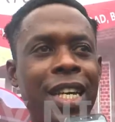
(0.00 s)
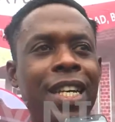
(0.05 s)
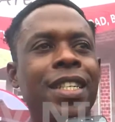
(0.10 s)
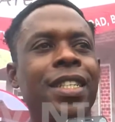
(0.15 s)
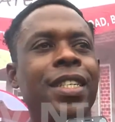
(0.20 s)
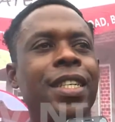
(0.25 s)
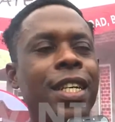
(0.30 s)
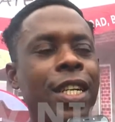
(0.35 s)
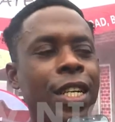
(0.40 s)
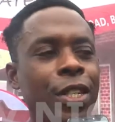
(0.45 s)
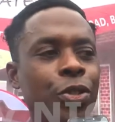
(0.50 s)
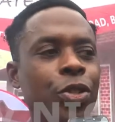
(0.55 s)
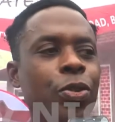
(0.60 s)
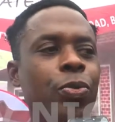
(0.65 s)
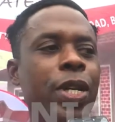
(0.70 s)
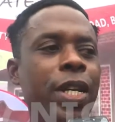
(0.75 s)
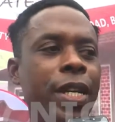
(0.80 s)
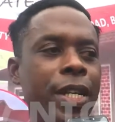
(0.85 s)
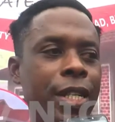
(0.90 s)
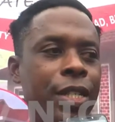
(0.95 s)
in the
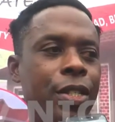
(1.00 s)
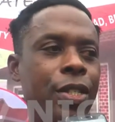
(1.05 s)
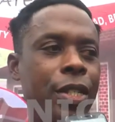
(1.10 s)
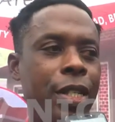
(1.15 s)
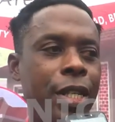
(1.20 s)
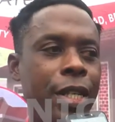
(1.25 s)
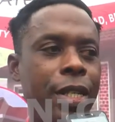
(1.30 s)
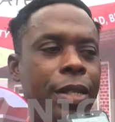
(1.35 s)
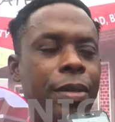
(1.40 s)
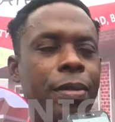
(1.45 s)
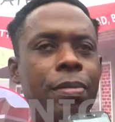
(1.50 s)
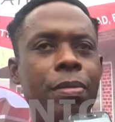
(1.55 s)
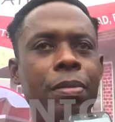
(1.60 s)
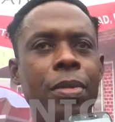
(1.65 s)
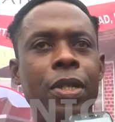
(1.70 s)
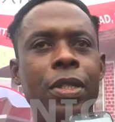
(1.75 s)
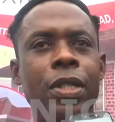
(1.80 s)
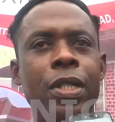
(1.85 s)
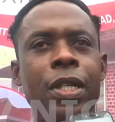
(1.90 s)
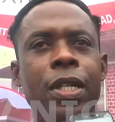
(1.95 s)
country we are in today.
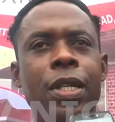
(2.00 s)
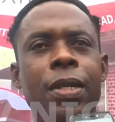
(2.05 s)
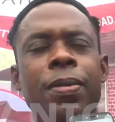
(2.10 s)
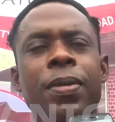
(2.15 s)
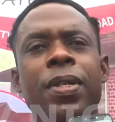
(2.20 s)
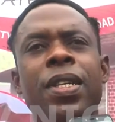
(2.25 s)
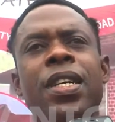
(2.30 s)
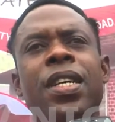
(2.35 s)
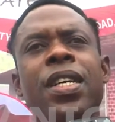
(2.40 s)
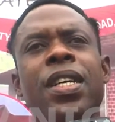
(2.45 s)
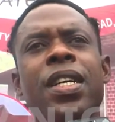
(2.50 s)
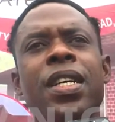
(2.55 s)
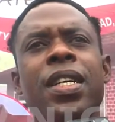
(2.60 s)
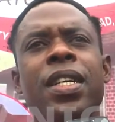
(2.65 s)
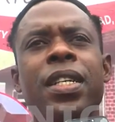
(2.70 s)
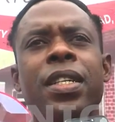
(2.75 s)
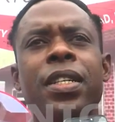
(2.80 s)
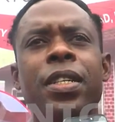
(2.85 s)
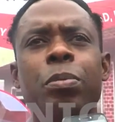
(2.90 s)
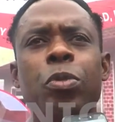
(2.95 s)
But
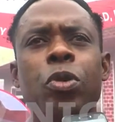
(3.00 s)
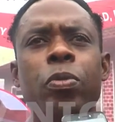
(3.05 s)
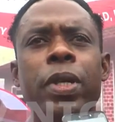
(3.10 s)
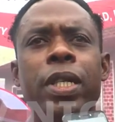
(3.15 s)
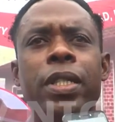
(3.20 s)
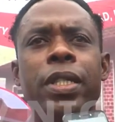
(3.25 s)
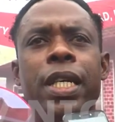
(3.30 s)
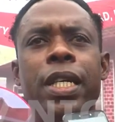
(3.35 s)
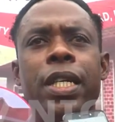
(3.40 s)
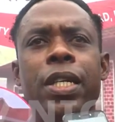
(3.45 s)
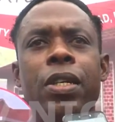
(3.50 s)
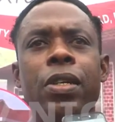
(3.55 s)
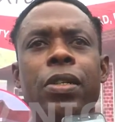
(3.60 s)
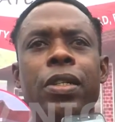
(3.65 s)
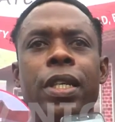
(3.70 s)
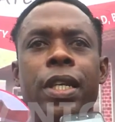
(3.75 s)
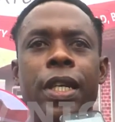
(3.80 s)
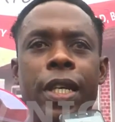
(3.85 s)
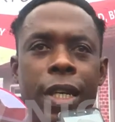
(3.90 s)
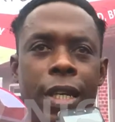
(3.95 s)
the moment I
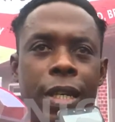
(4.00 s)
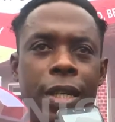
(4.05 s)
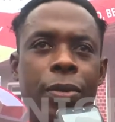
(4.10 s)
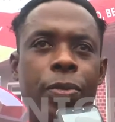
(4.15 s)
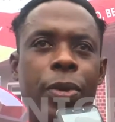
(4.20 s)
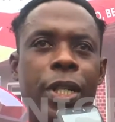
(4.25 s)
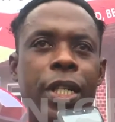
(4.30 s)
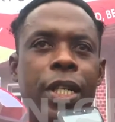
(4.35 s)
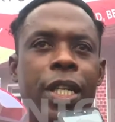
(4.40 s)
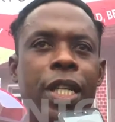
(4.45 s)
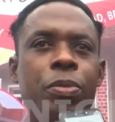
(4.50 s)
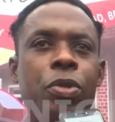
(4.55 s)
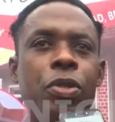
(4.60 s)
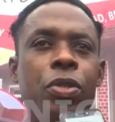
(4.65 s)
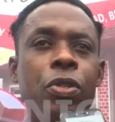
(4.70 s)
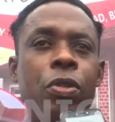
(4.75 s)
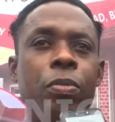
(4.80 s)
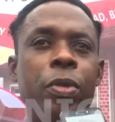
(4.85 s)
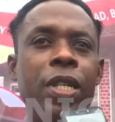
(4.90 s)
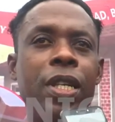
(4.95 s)
got here, when they came
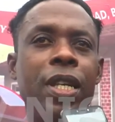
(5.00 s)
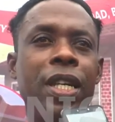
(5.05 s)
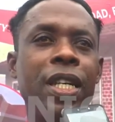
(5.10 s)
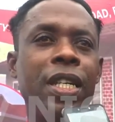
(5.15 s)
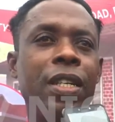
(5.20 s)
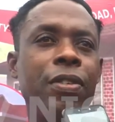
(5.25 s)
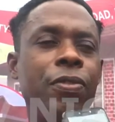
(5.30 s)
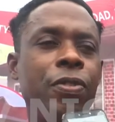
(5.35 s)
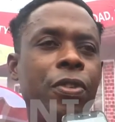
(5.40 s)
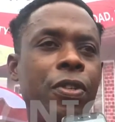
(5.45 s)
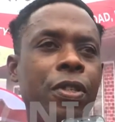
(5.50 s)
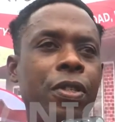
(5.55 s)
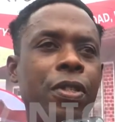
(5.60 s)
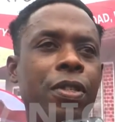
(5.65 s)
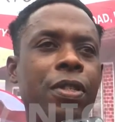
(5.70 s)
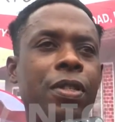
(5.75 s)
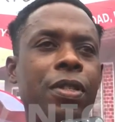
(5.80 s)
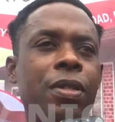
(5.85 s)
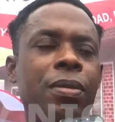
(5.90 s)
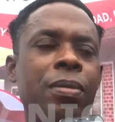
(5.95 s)
to show me the land at
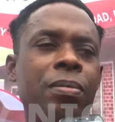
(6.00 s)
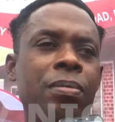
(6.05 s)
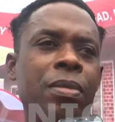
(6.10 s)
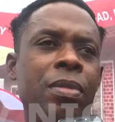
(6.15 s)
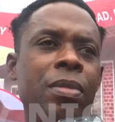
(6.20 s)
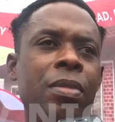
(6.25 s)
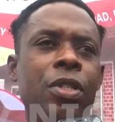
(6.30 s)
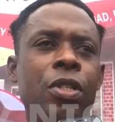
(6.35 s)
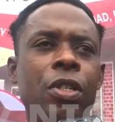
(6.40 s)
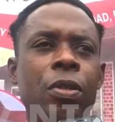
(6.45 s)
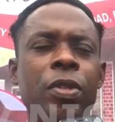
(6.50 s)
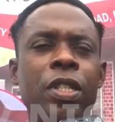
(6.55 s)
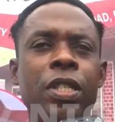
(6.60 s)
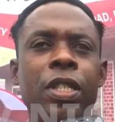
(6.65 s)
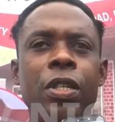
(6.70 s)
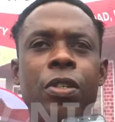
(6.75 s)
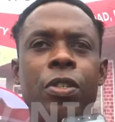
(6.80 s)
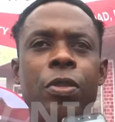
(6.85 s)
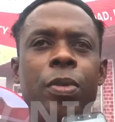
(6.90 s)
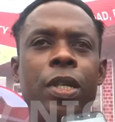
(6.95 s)
first, something
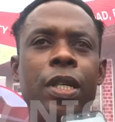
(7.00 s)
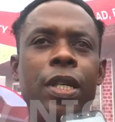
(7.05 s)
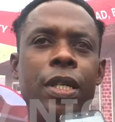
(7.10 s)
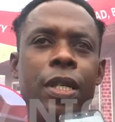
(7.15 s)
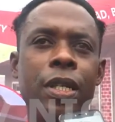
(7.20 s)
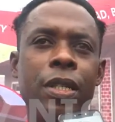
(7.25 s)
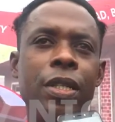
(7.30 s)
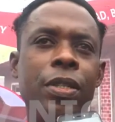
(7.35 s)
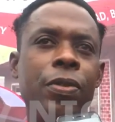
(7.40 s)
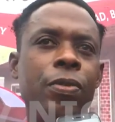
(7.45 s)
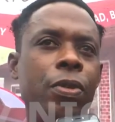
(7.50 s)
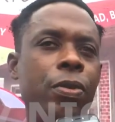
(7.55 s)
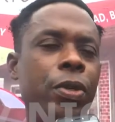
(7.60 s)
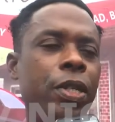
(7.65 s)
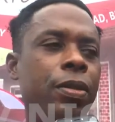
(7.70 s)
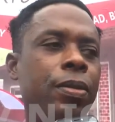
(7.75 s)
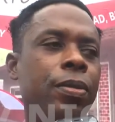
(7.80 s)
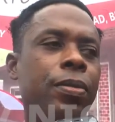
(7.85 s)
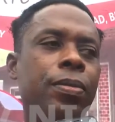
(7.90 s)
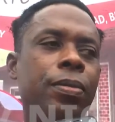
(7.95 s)
tells me that this is for
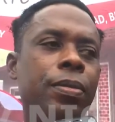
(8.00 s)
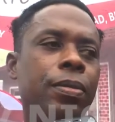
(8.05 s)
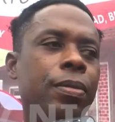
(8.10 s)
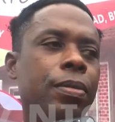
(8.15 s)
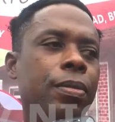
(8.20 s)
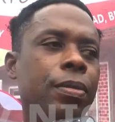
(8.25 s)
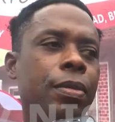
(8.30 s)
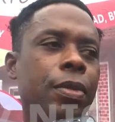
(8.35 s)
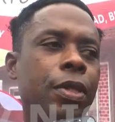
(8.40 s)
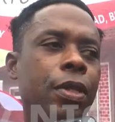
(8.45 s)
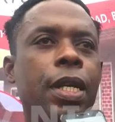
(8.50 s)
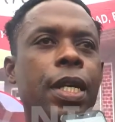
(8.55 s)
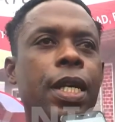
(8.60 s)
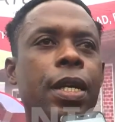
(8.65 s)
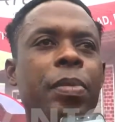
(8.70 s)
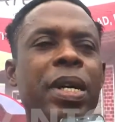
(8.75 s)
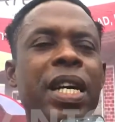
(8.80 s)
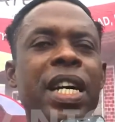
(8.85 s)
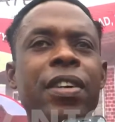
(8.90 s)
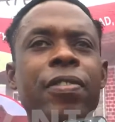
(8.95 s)
real.
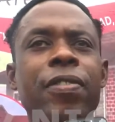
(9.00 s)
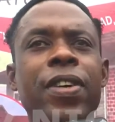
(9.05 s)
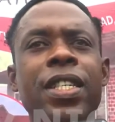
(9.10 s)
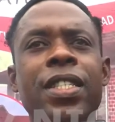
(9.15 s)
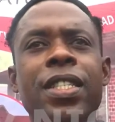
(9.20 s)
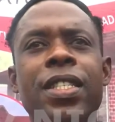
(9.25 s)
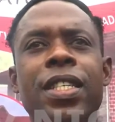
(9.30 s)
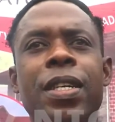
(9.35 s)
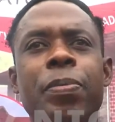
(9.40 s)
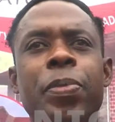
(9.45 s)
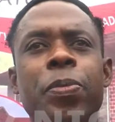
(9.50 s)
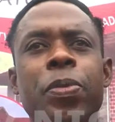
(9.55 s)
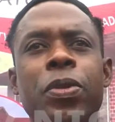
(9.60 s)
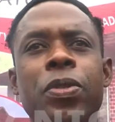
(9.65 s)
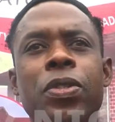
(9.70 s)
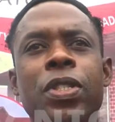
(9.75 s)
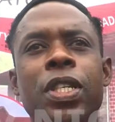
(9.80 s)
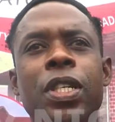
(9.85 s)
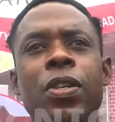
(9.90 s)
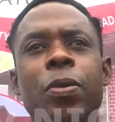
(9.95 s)
Yeah, my advice is that
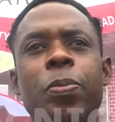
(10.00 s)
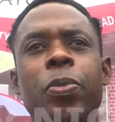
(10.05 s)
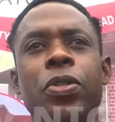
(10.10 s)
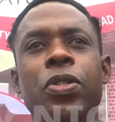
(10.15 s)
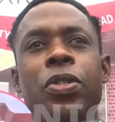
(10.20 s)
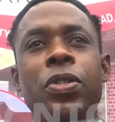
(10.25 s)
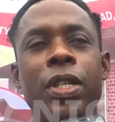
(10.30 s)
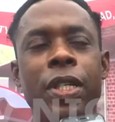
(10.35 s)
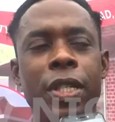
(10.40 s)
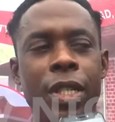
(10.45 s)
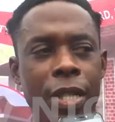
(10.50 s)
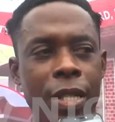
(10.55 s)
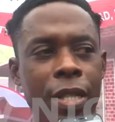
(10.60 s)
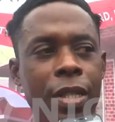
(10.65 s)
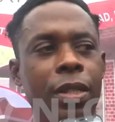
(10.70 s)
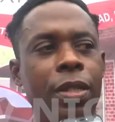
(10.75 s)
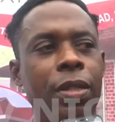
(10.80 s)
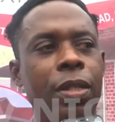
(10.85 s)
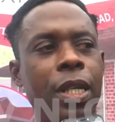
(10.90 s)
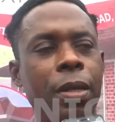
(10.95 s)
people should take opportunity,
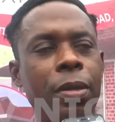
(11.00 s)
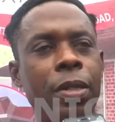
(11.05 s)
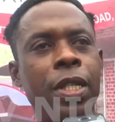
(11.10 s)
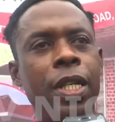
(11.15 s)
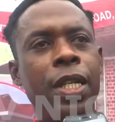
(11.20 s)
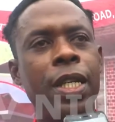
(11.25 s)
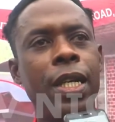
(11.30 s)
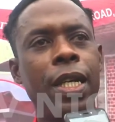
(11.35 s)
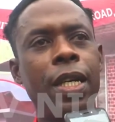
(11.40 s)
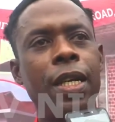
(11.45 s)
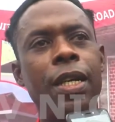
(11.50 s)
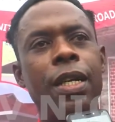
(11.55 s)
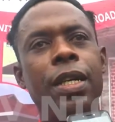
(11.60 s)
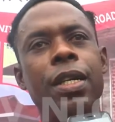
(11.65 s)
take